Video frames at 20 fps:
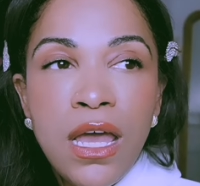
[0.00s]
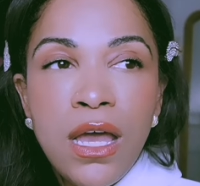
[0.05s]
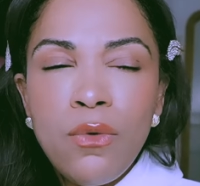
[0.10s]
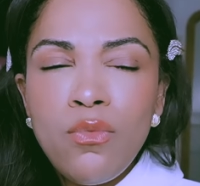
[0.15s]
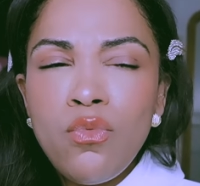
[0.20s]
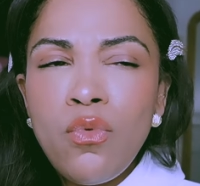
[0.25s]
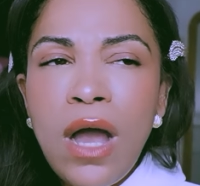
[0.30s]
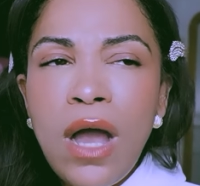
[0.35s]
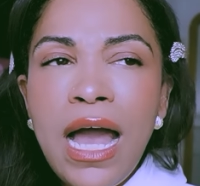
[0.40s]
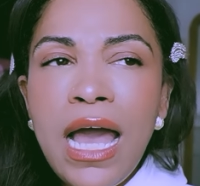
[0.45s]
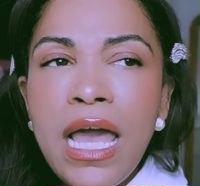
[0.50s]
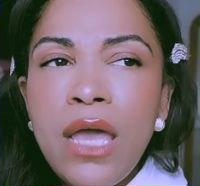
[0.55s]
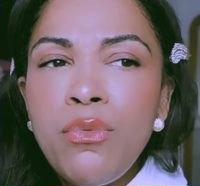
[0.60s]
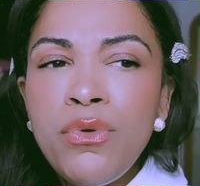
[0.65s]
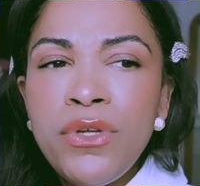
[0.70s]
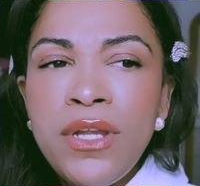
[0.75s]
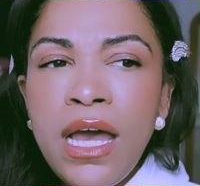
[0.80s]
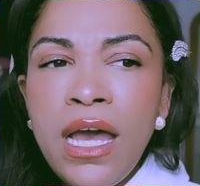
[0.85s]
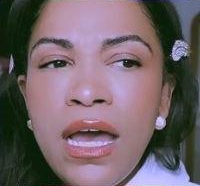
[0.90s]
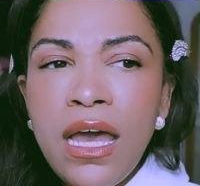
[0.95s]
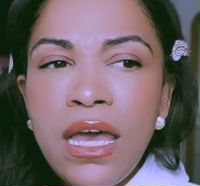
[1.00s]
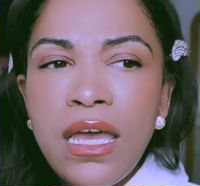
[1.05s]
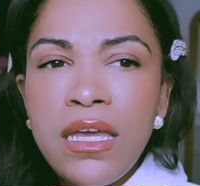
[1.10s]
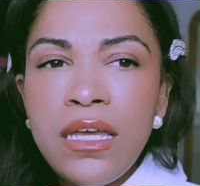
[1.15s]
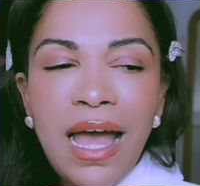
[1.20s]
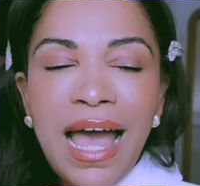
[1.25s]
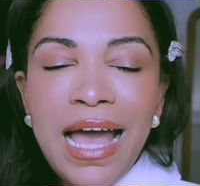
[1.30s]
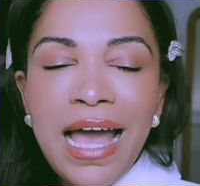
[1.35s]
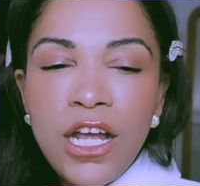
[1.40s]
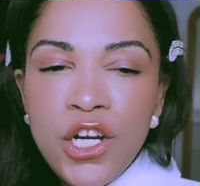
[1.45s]
Why would I
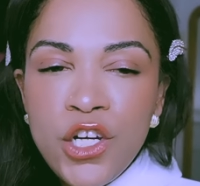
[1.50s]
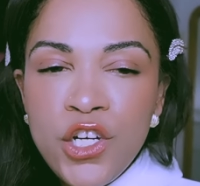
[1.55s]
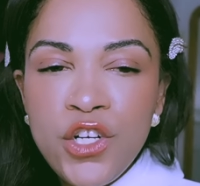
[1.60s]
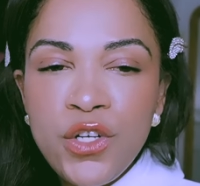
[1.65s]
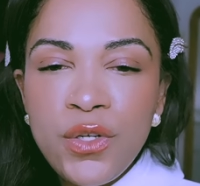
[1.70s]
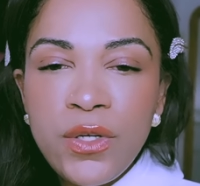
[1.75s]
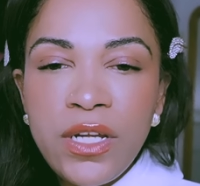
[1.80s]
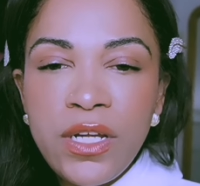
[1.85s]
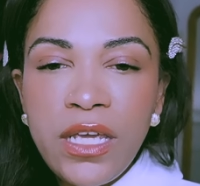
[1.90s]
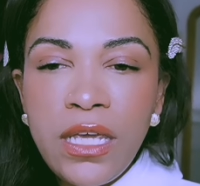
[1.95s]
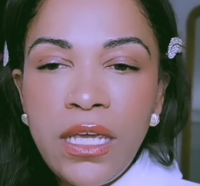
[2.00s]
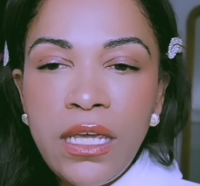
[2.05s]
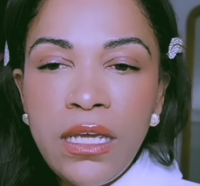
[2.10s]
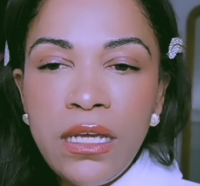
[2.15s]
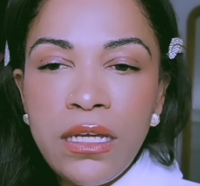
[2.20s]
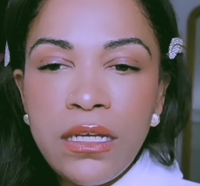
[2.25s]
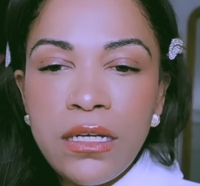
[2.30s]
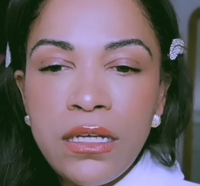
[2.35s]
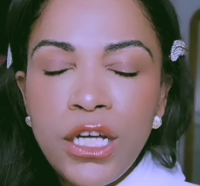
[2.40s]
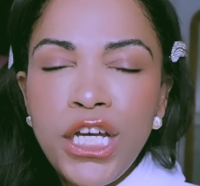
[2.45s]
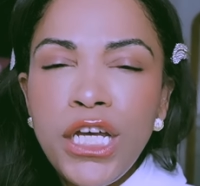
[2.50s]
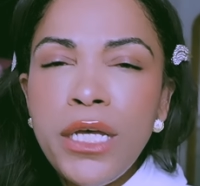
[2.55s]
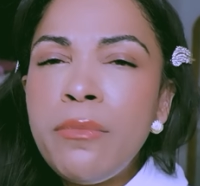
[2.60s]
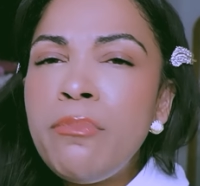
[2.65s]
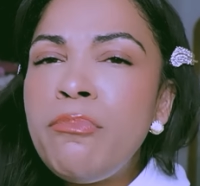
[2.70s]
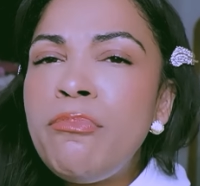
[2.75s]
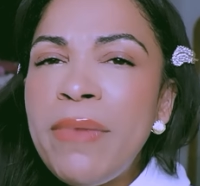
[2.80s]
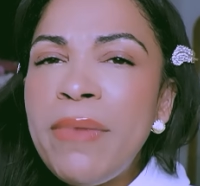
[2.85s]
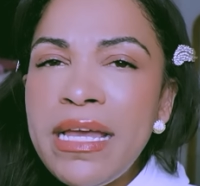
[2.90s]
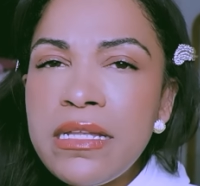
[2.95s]
actually
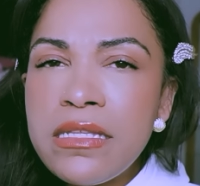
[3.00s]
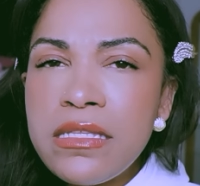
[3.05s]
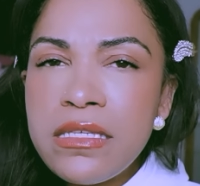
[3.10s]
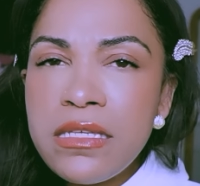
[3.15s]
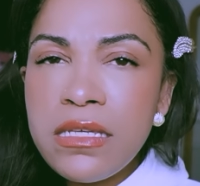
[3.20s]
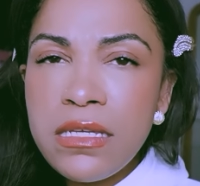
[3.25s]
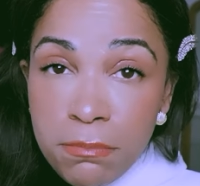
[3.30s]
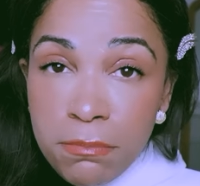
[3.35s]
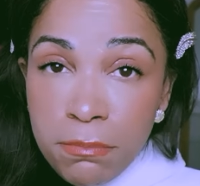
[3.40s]
commit